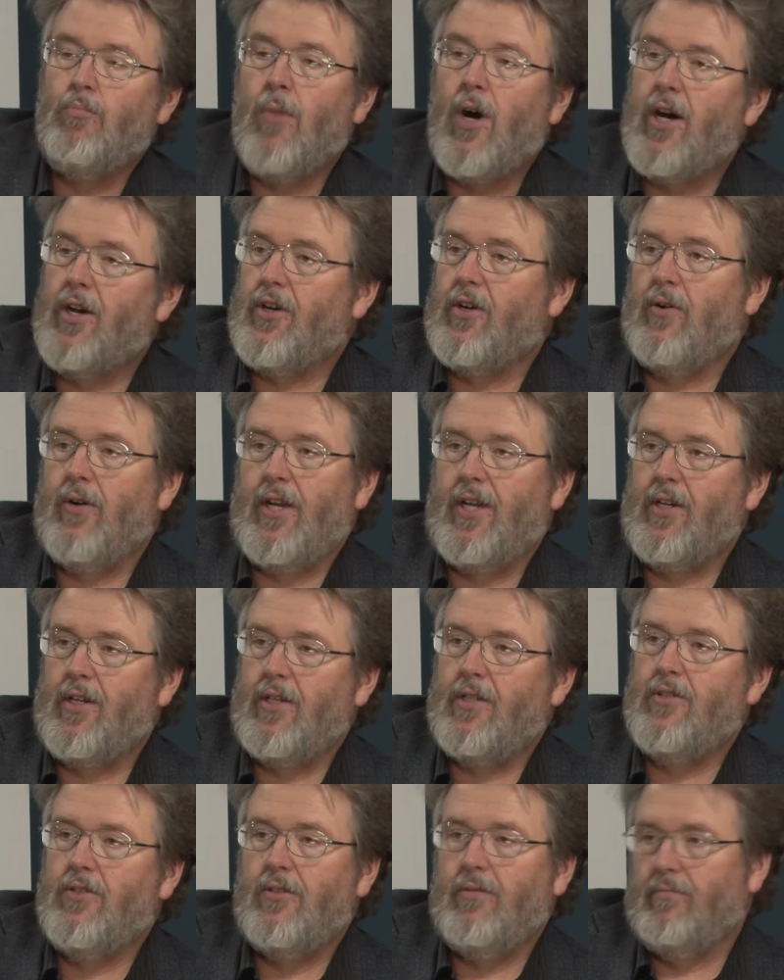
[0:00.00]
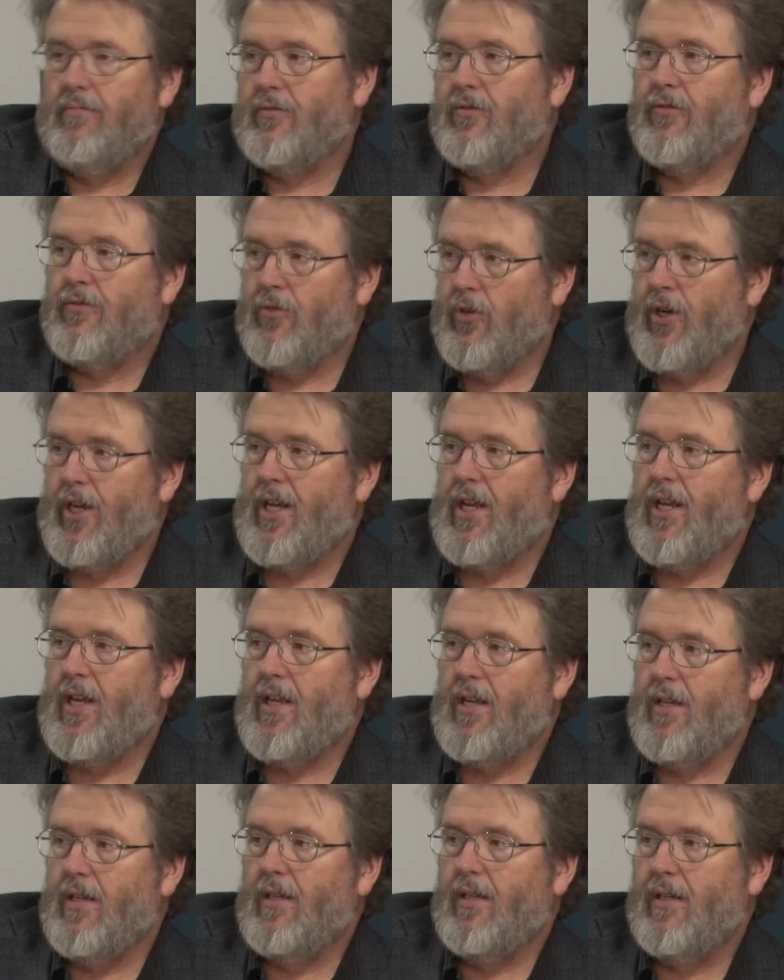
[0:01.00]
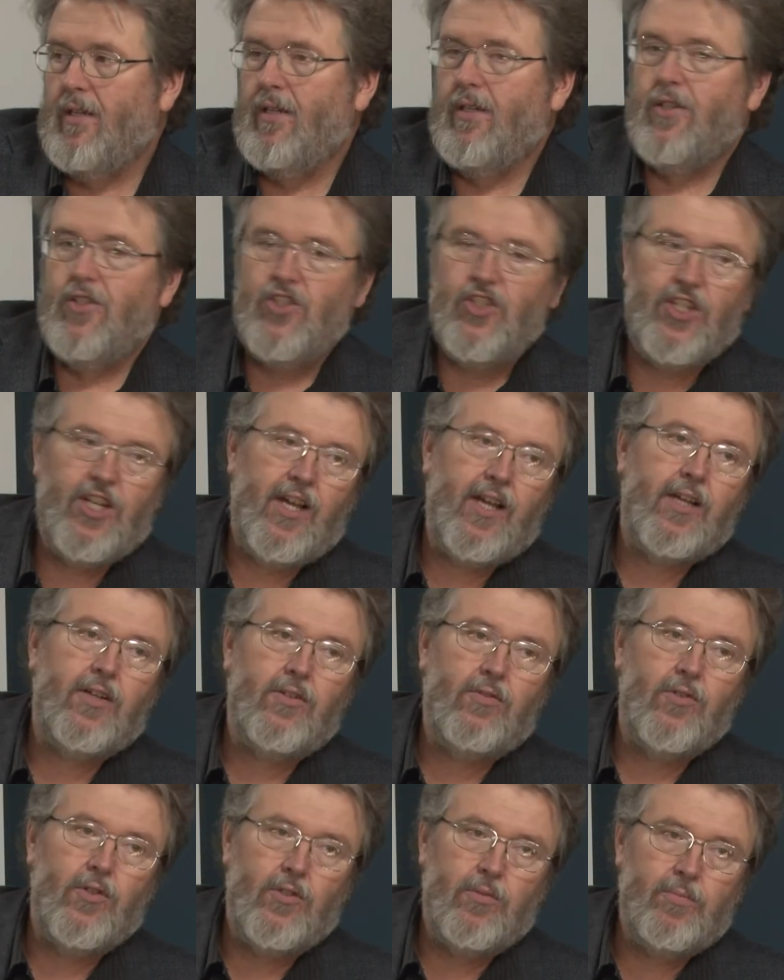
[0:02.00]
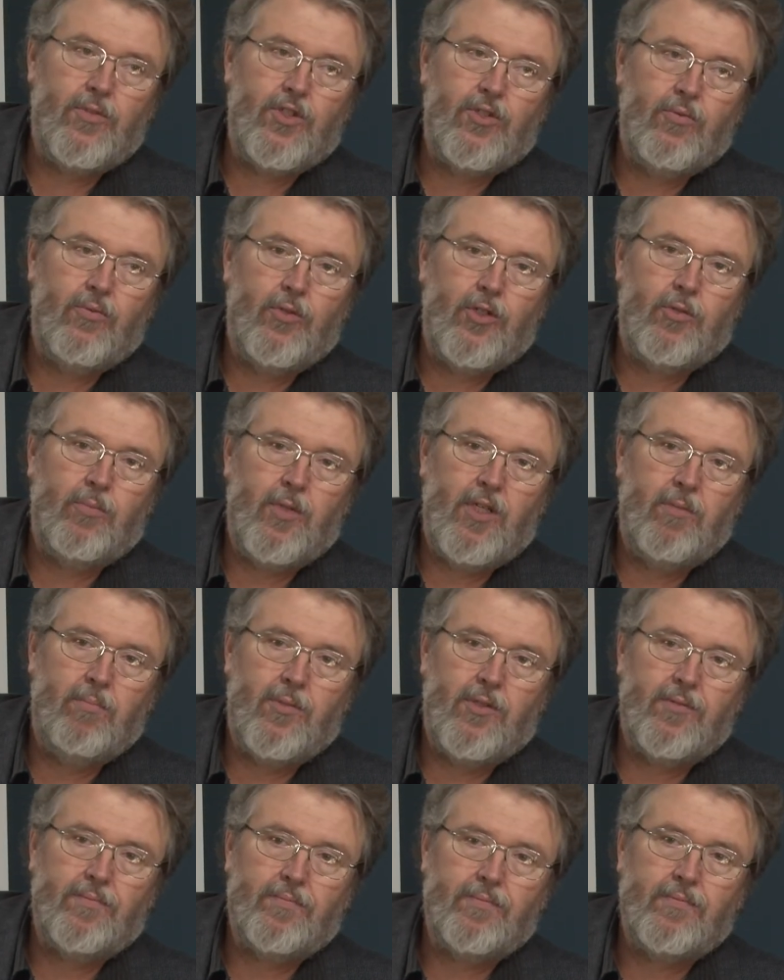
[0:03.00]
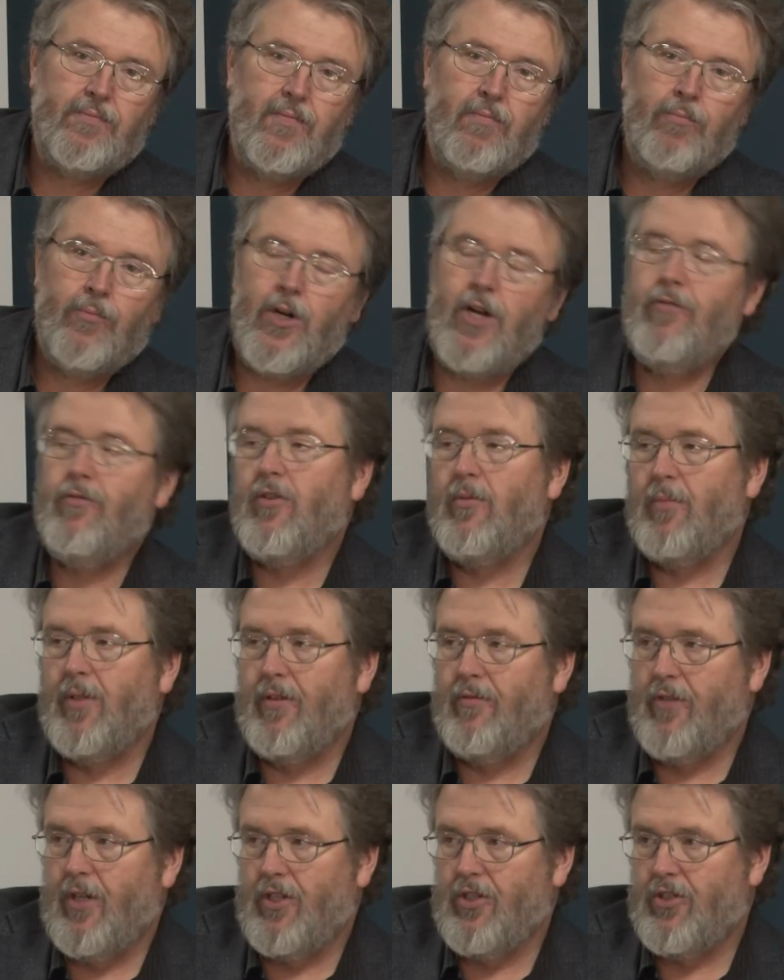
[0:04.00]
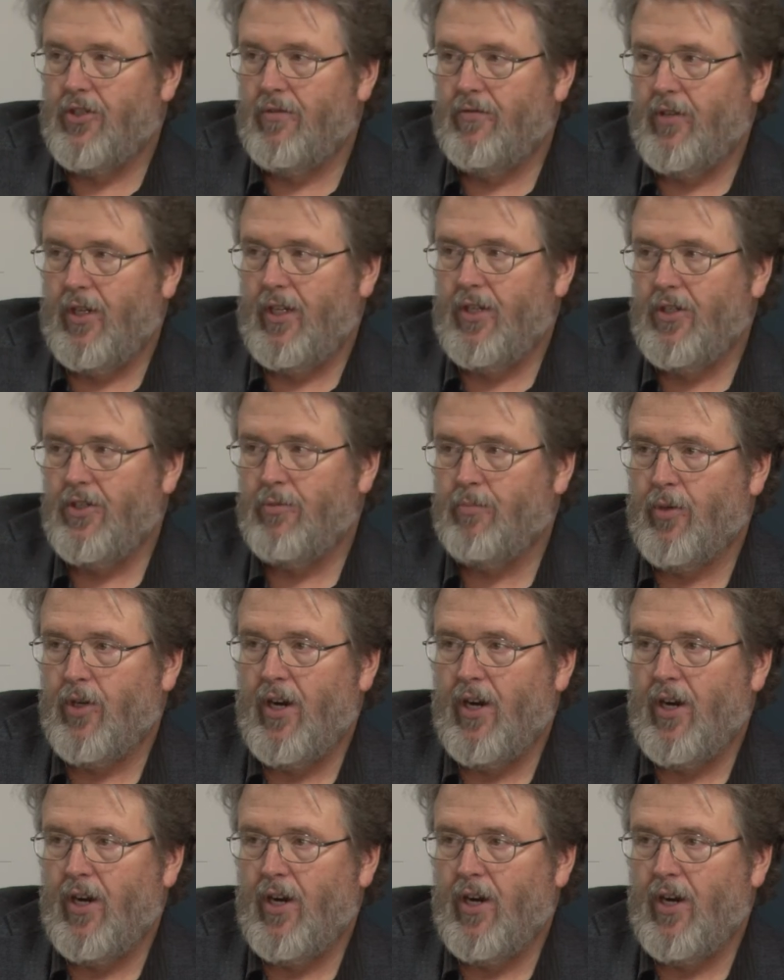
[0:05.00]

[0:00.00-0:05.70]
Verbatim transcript: moderated free chat groups with people, preferably face-to-face.